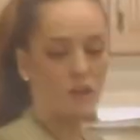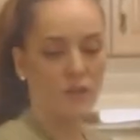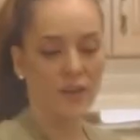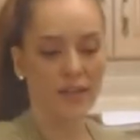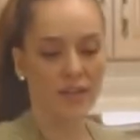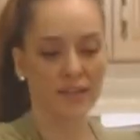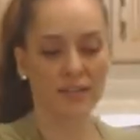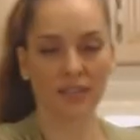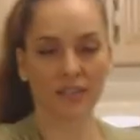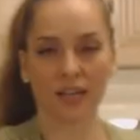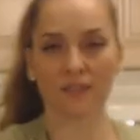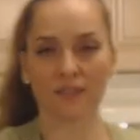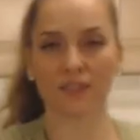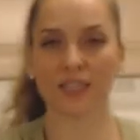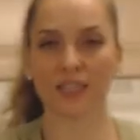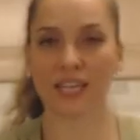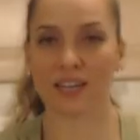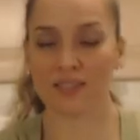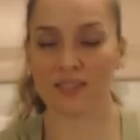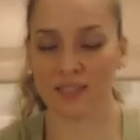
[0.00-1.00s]
All right,
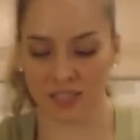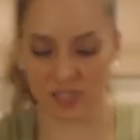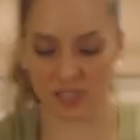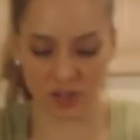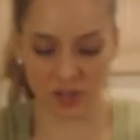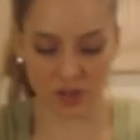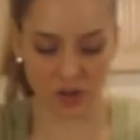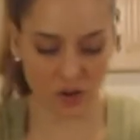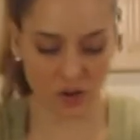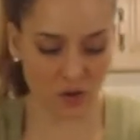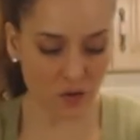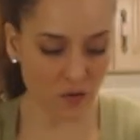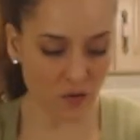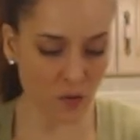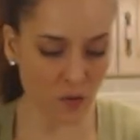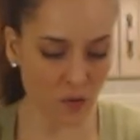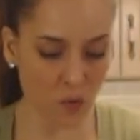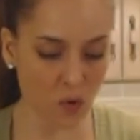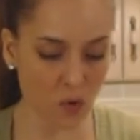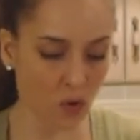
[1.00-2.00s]
I've allowed this to
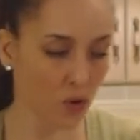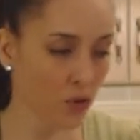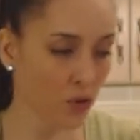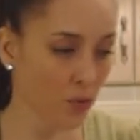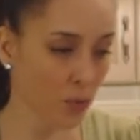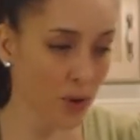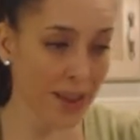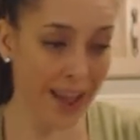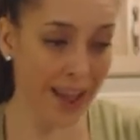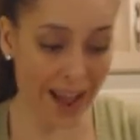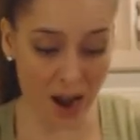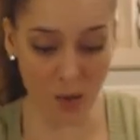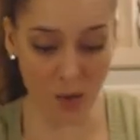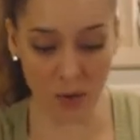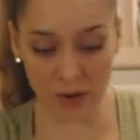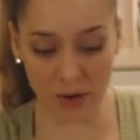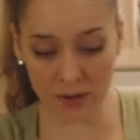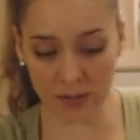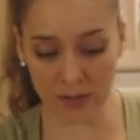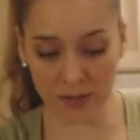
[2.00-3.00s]
go for three
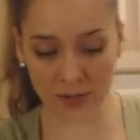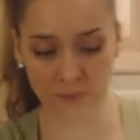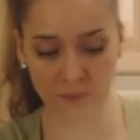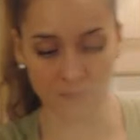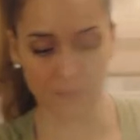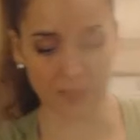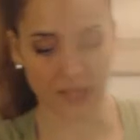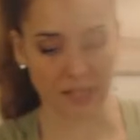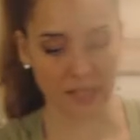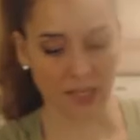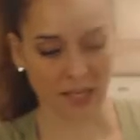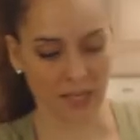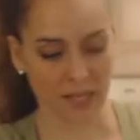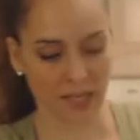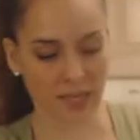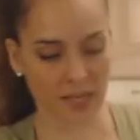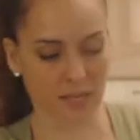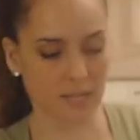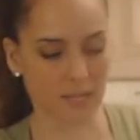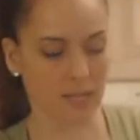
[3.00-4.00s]
hours,
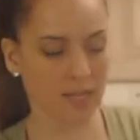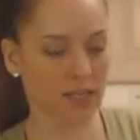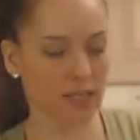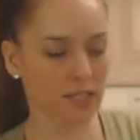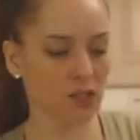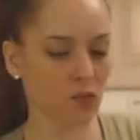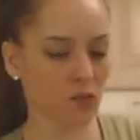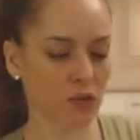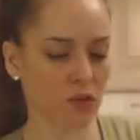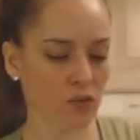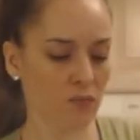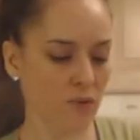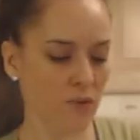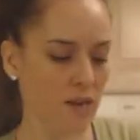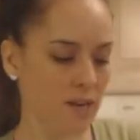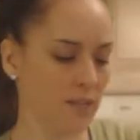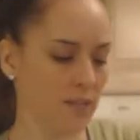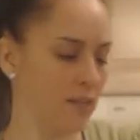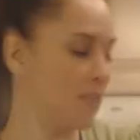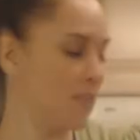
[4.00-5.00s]
and we're
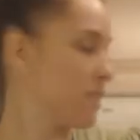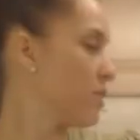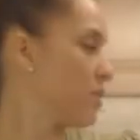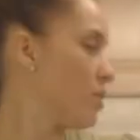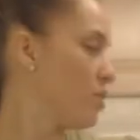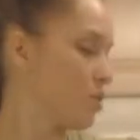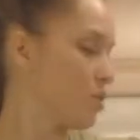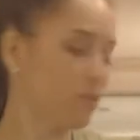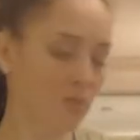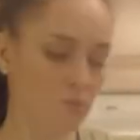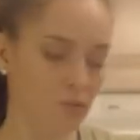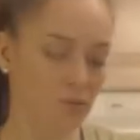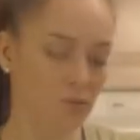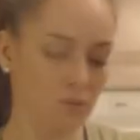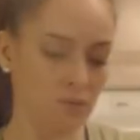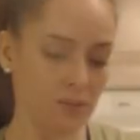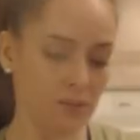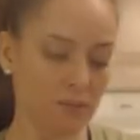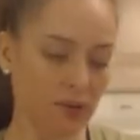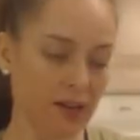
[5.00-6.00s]
ready
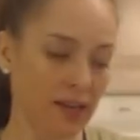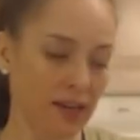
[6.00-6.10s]
to